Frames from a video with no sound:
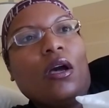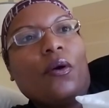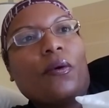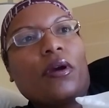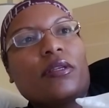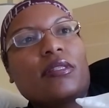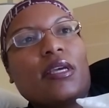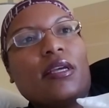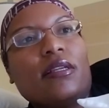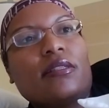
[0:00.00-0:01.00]
where it
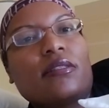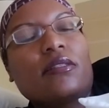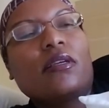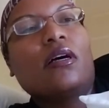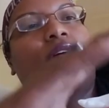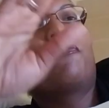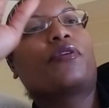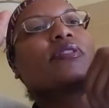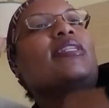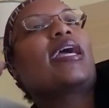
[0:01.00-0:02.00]
says,
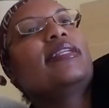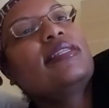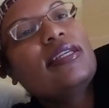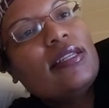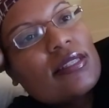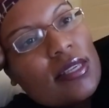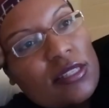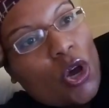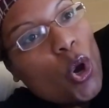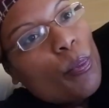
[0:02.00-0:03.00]
verse 19, it
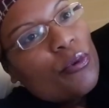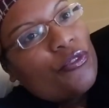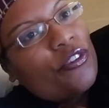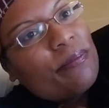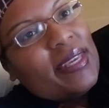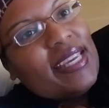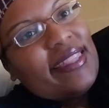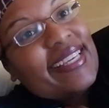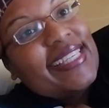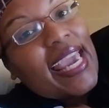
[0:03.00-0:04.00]
says, "Open for me
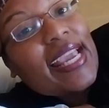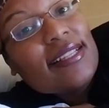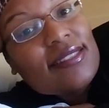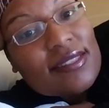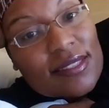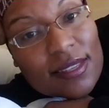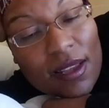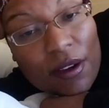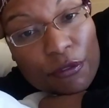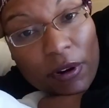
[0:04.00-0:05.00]
the gates
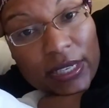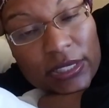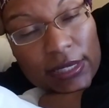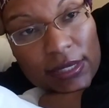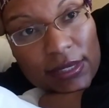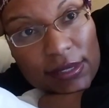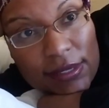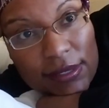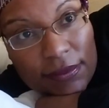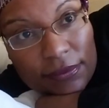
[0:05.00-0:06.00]
of righteousness,"